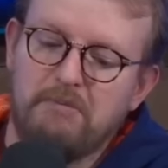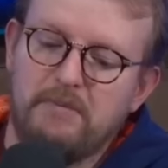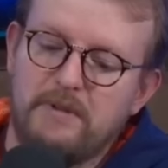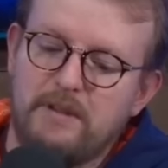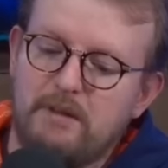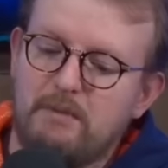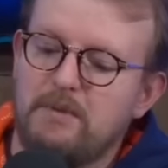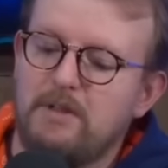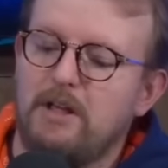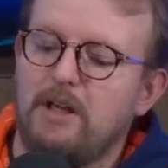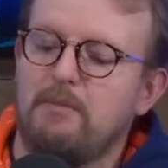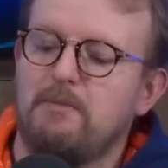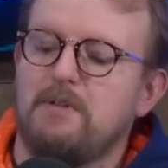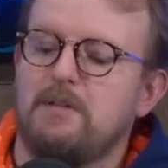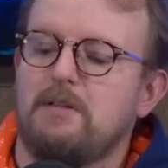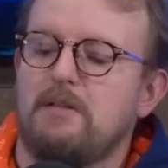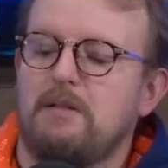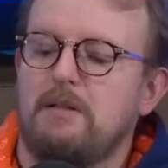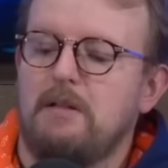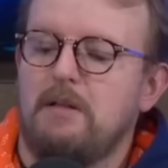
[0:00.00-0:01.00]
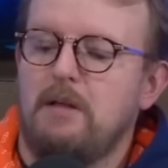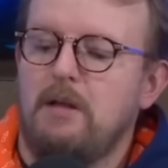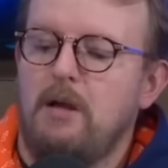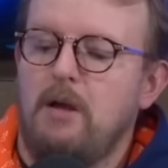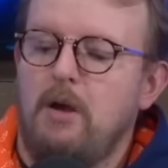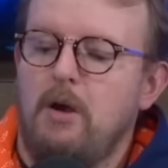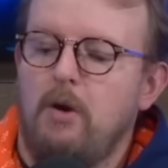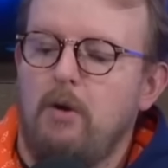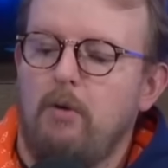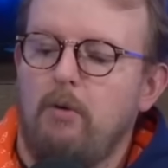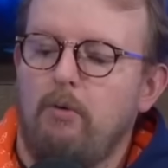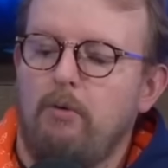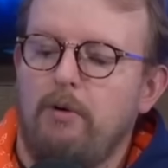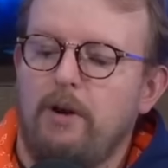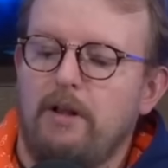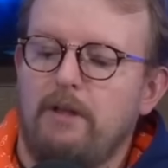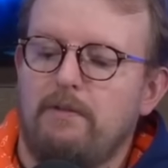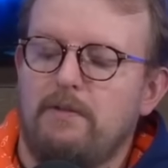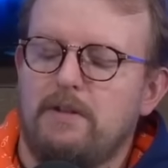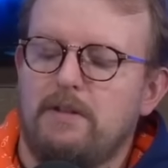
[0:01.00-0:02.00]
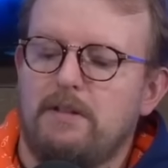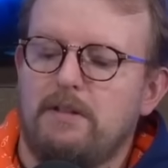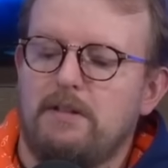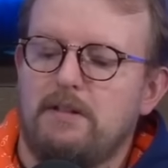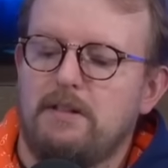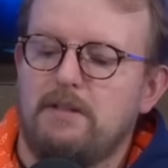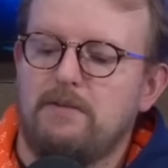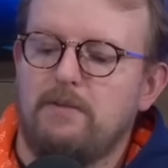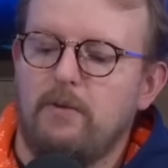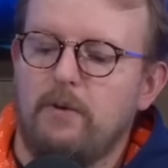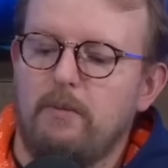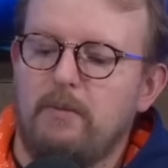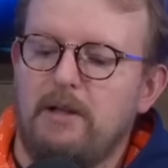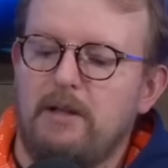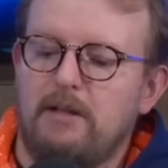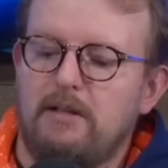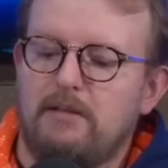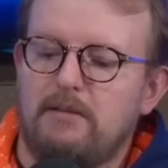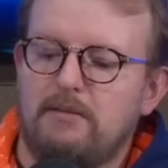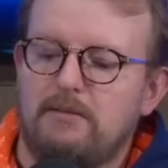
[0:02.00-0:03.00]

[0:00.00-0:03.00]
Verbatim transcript: Sometimes relevant in this format.